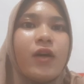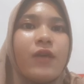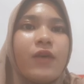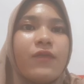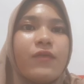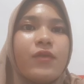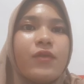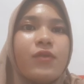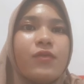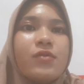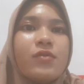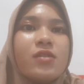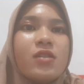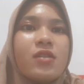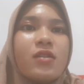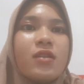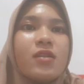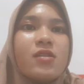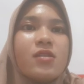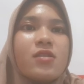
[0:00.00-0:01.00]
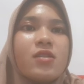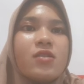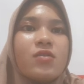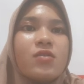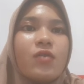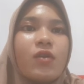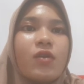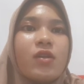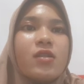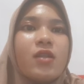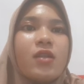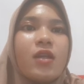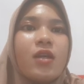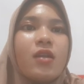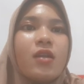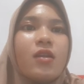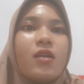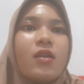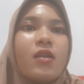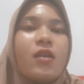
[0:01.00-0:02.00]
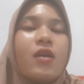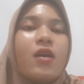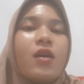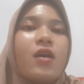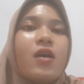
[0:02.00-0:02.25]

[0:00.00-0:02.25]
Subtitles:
a few synthesis solid in